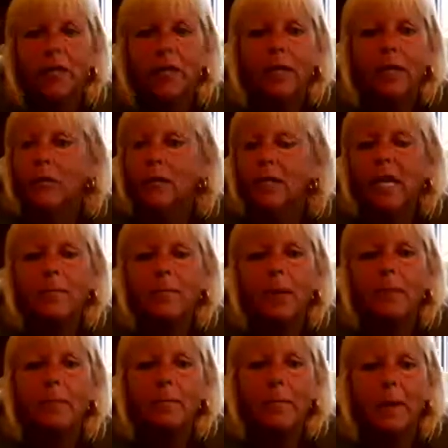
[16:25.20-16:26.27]
I used to get
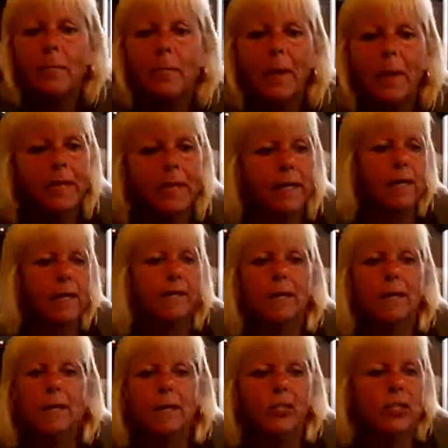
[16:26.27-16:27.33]
my pay
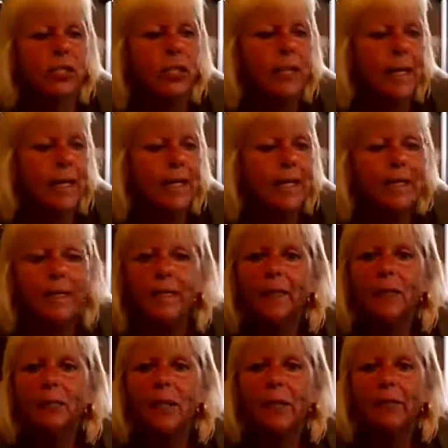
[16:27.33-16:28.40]
check in a
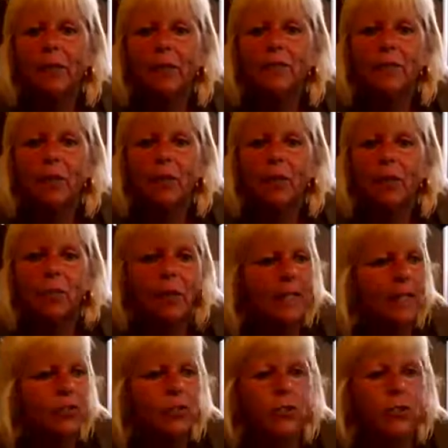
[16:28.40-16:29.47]
little brown envelope, and I
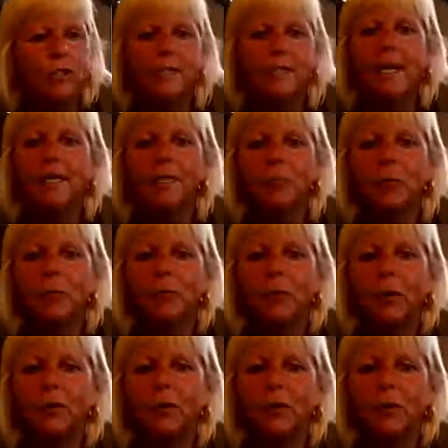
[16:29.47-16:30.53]
used to stack them
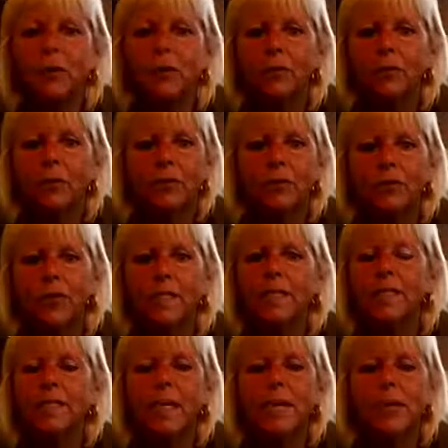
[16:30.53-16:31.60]
on the
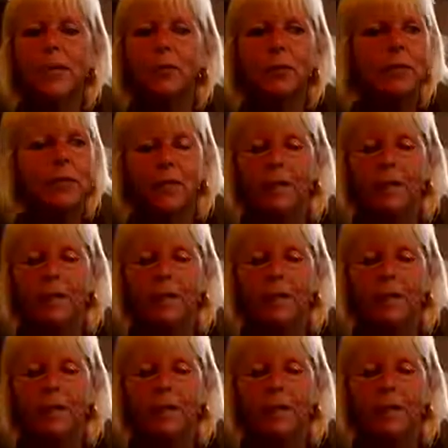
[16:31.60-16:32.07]
dressing table.